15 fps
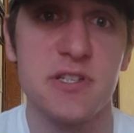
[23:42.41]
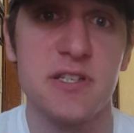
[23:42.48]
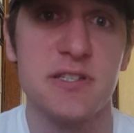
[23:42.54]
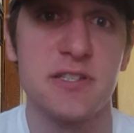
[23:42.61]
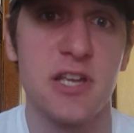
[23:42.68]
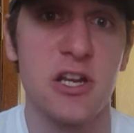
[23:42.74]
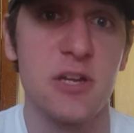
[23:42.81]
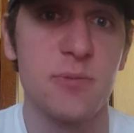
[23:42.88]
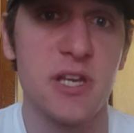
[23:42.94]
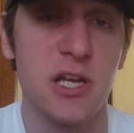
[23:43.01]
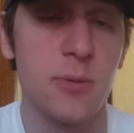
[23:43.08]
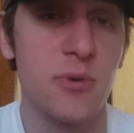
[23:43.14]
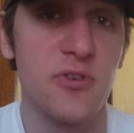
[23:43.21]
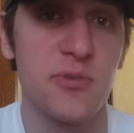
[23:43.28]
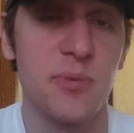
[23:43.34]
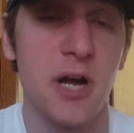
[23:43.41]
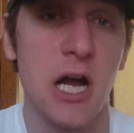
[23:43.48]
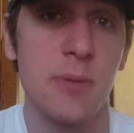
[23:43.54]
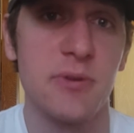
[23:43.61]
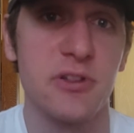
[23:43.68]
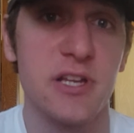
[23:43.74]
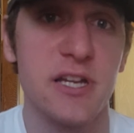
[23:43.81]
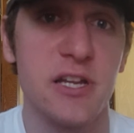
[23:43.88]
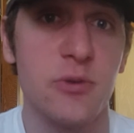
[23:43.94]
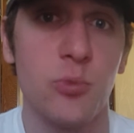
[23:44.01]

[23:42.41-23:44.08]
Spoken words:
is going to become overpopulated,